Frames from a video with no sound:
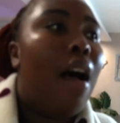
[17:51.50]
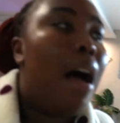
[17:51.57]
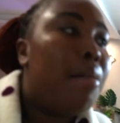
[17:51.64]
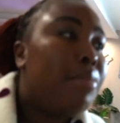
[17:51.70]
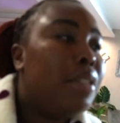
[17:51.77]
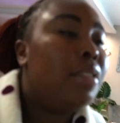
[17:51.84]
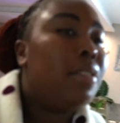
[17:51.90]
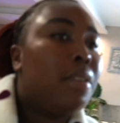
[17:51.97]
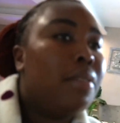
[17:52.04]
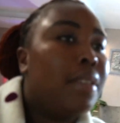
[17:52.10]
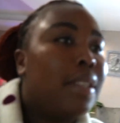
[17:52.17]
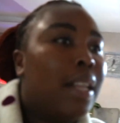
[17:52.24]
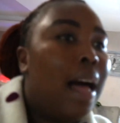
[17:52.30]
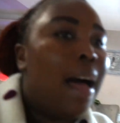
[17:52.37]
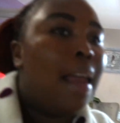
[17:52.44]
I'm just so
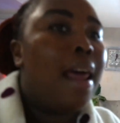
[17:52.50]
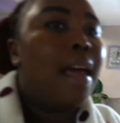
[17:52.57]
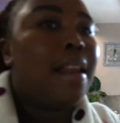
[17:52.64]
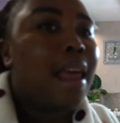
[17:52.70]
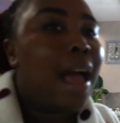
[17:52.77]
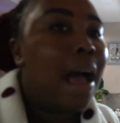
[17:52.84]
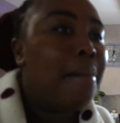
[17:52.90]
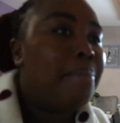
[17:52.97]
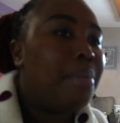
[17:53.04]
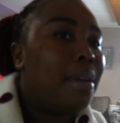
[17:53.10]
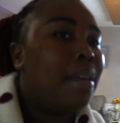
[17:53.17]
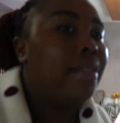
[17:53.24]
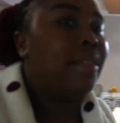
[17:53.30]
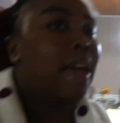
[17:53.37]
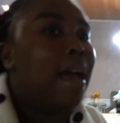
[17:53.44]
glad and
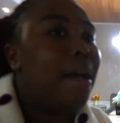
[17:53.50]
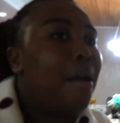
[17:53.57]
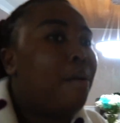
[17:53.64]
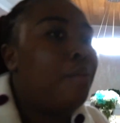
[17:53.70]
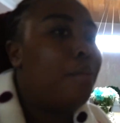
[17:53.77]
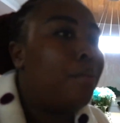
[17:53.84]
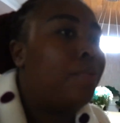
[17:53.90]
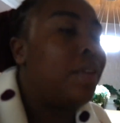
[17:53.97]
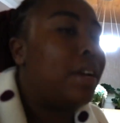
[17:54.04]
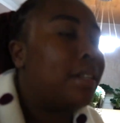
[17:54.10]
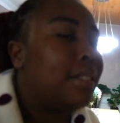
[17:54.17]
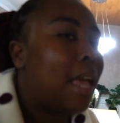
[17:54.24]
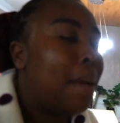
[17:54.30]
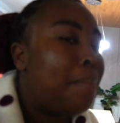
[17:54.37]
happy that there's a